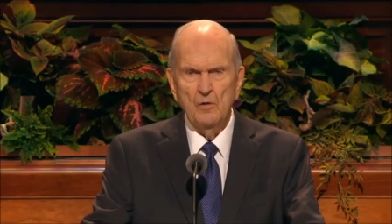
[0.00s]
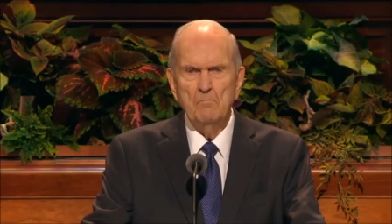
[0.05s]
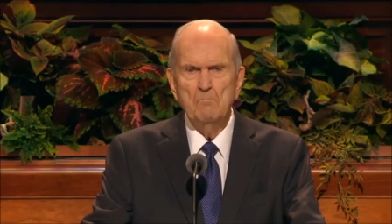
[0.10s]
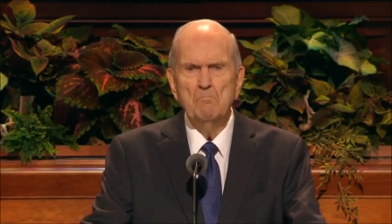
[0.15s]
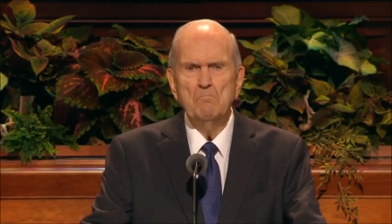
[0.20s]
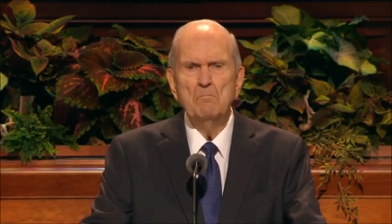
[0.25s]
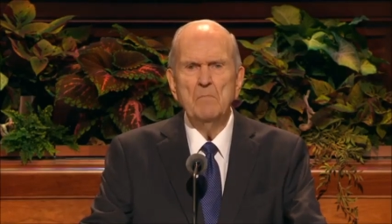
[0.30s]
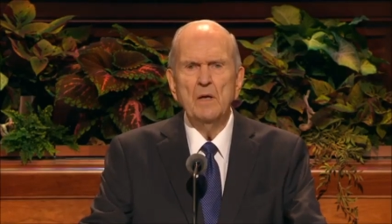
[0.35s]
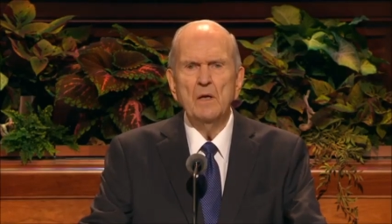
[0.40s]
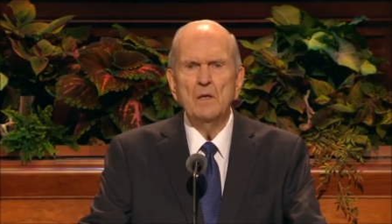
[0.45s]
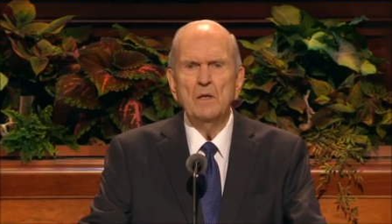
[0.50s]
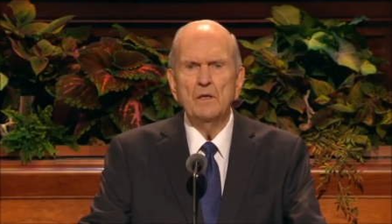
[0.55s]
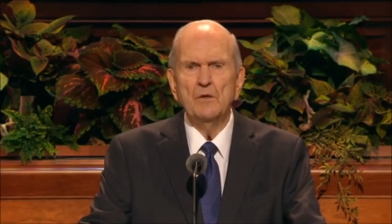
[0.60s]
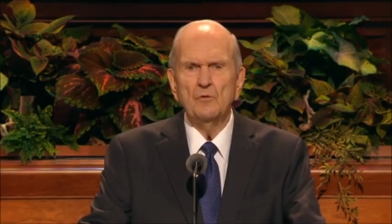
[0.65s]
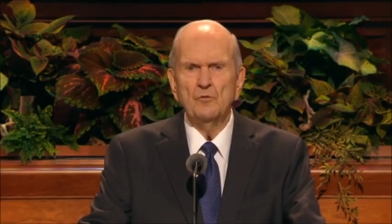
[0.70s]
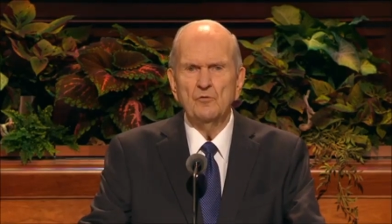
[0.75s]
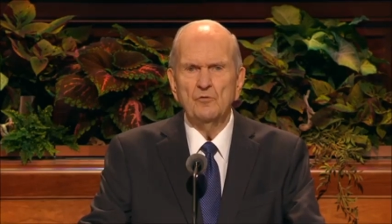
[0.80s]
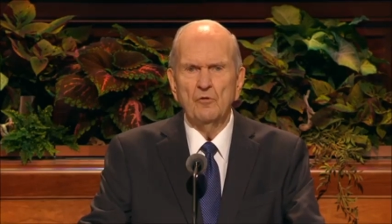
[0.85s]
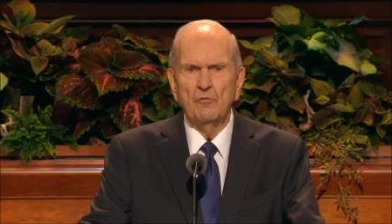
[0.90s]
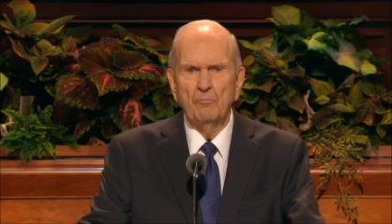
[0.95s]

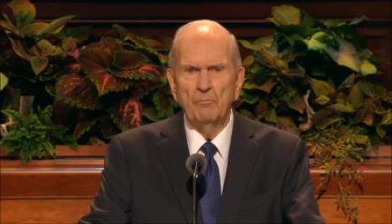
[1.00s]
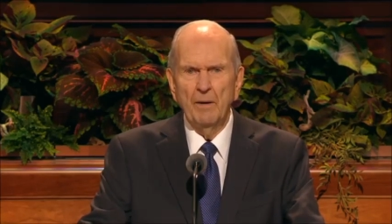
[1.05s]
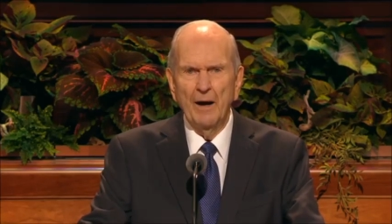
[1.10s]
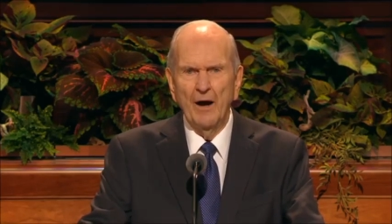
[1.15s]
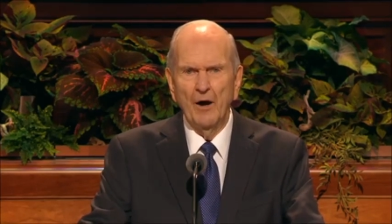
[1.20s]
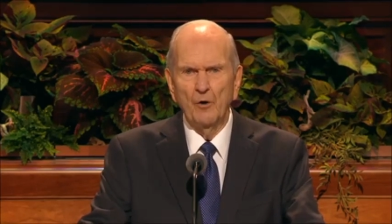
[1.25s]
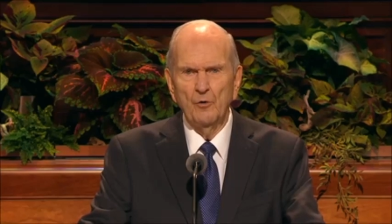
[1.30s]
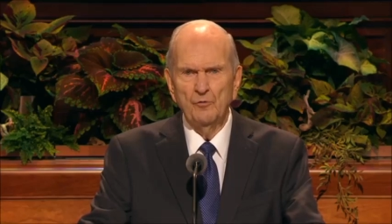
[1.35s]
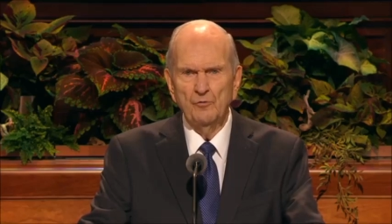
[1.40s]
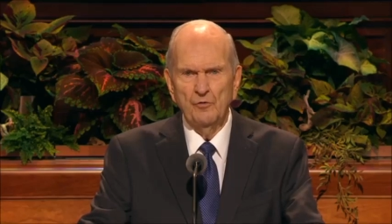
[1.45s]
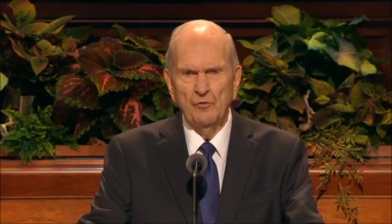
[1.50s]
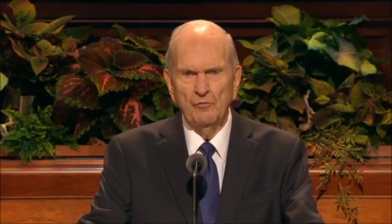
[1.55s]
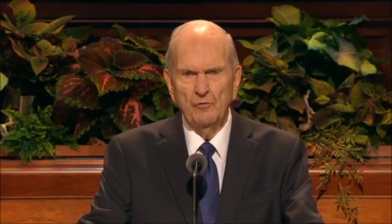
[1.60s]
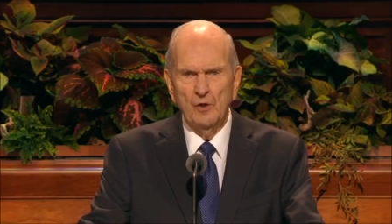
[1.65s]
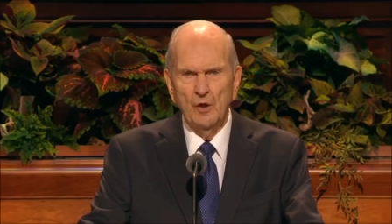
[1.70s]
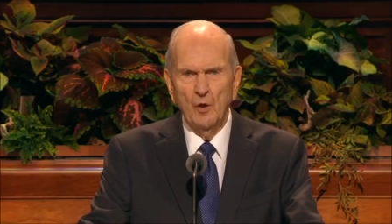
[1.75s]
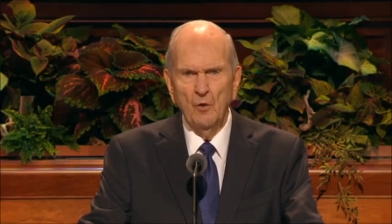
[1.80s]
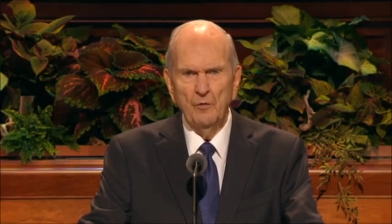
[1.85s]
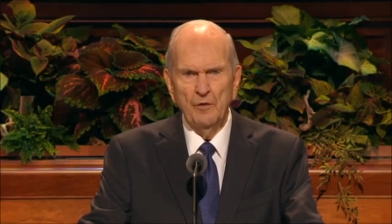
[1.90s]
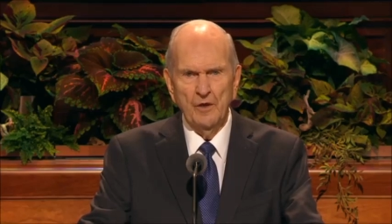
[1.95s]
Millions of pounds of
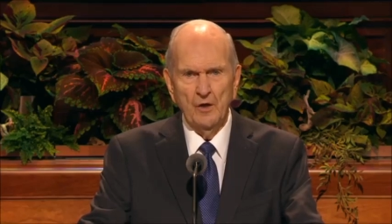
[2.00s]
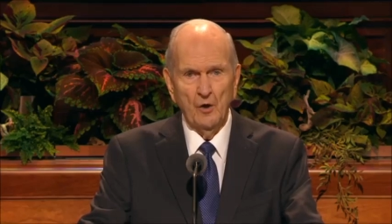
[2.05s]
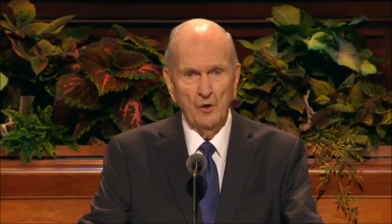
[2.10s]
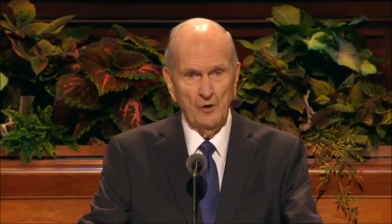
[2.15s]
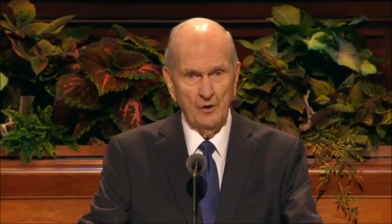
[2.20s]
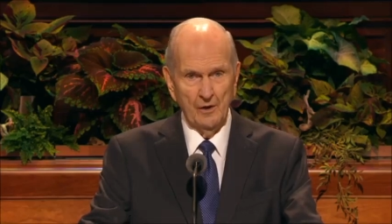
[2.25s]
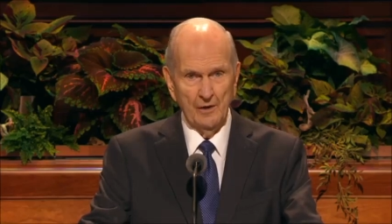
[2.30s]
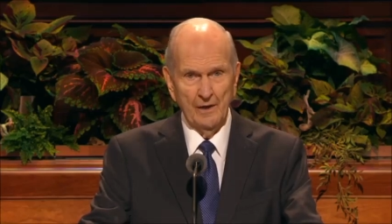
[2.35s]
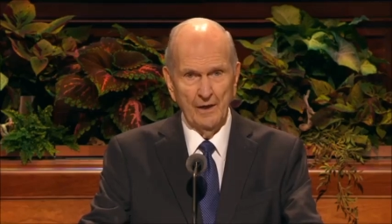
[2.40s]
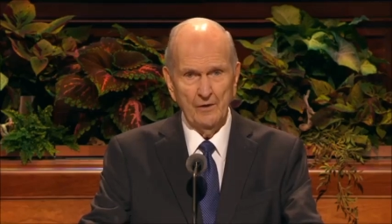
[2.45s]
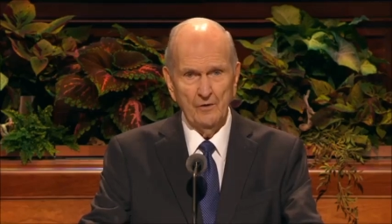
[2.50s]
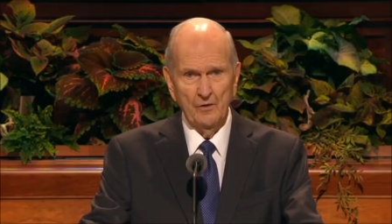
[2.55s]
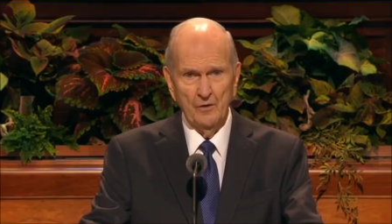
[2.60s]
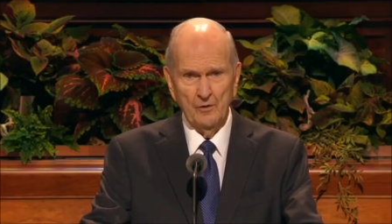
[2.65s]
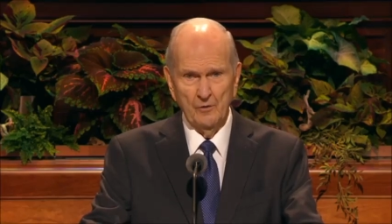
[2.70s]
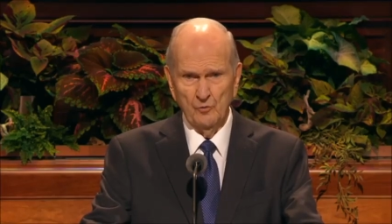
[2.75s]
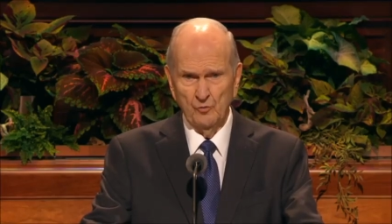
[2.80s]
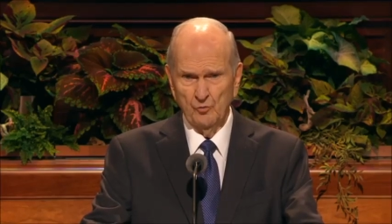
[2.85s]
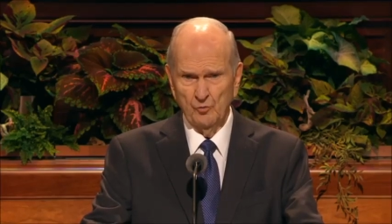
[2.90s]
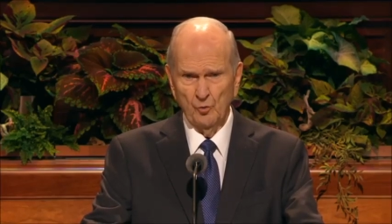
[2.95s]
clothing are collected
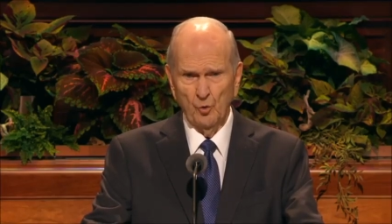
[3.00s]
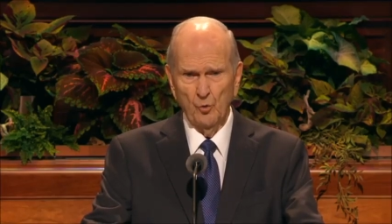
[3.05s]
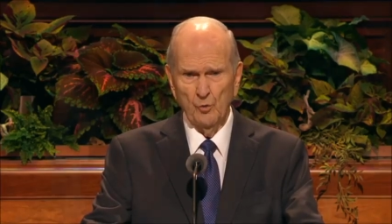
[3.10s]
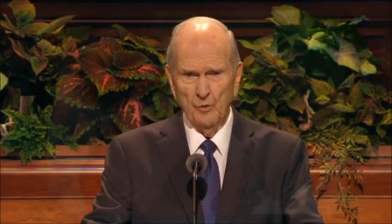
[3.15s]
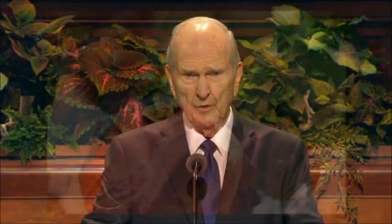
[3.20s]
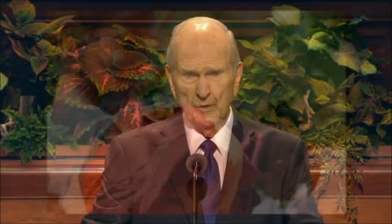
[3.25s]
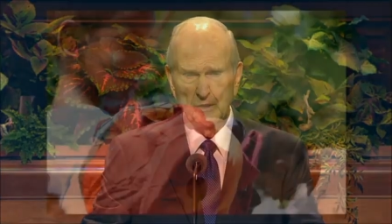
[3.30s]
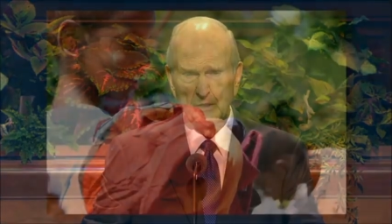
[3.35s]
and sorted